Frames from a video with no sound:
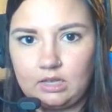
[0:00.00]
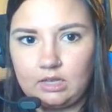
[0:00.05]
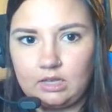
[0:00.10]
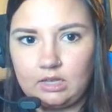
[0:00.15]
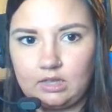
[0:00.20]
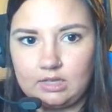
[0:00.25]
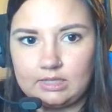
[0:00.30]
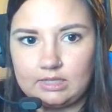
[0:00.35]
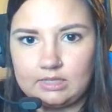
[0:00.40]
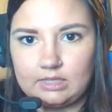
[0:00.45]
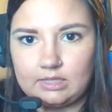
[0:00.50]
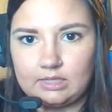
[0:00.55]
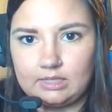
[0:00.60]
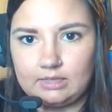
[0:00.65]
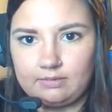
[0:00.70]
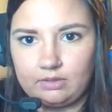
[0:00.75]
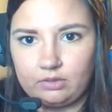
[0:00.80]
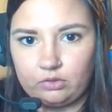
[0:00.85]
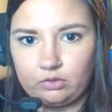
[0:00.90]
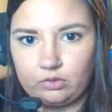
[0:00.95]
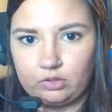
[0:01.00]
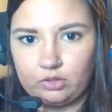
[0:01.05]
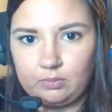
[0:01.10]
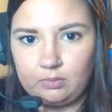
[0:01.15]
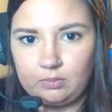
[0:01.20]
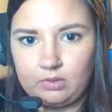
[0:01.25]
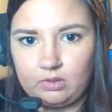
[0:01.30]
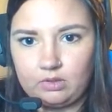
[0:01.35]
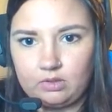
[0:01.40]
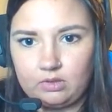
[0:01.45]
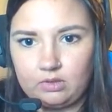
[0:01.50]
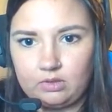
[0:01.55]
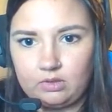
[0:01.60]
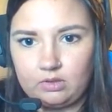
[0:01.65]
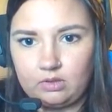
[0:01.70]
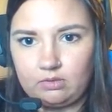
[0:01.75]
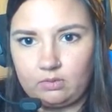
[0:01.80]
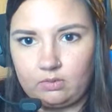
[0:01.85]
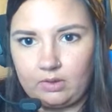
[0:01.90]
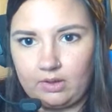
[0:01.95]
this living room
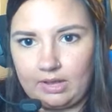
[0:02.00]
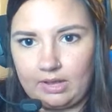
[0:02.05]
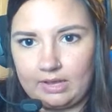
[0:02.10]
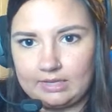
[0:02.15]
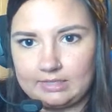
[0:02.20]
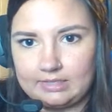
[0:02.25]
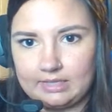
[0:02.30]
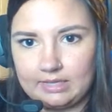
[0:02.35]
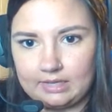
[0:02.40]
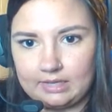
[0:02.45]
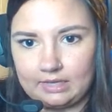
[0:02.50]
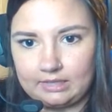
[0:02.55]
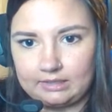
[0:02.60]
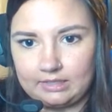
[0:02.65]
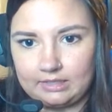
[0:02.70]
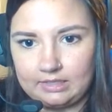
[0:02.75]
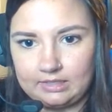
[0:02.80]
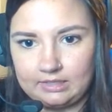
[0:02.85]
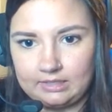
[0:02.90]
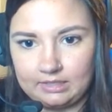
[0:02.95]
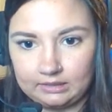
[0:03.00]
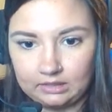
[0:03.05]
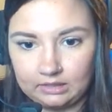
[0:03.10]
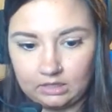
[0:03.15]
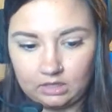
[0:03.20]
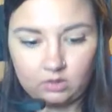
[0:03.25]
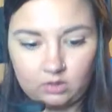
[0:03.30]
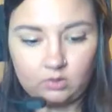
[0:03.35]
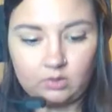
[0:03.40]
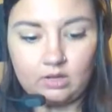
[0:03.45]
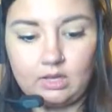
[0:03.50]
as that got the yellow